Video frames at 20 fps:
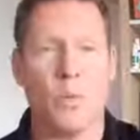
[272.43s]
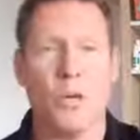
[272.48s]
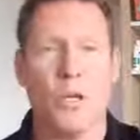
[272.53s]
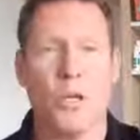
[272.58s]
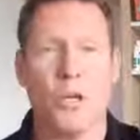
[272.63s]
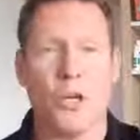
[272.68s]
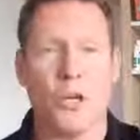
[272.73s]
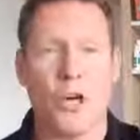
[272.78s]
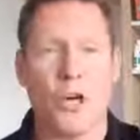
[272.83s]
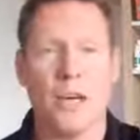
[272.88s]
Wall
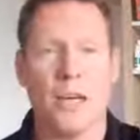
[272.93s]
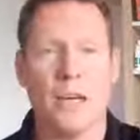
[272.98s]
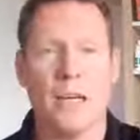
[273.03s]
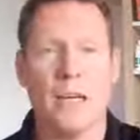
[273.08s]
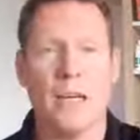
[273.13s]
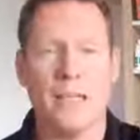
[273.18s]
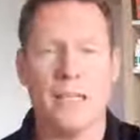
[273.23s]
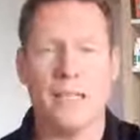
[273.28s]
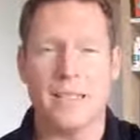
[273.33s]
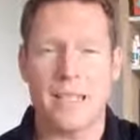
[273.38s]
of
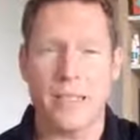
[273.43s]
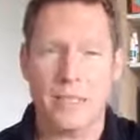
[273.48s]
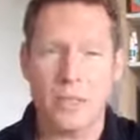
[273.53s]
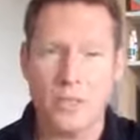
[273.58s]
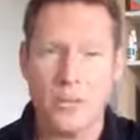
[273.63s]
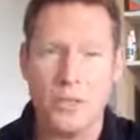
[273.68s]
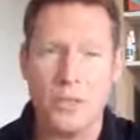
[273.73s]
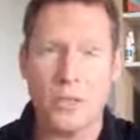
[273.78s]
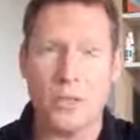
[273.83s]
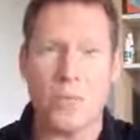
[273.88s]
China. It starts
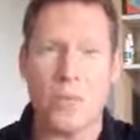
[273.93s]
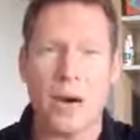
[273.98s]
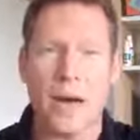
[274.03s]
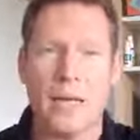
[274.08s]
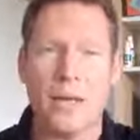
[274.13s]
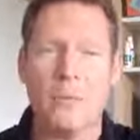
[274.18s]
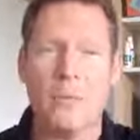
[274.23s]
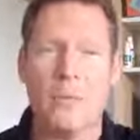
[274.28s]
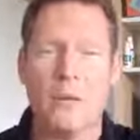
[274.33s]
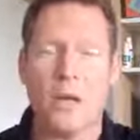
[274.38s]
with just
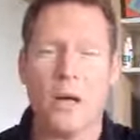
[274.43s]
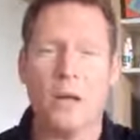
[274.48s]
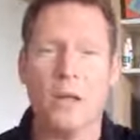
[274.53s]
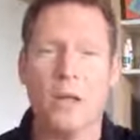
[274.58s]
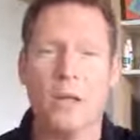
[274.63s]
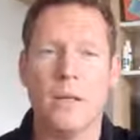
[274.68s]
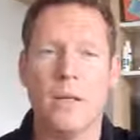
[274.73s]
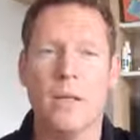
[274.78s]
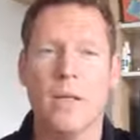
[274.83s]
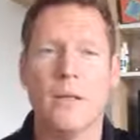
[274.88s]
one
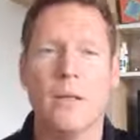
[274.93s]
block.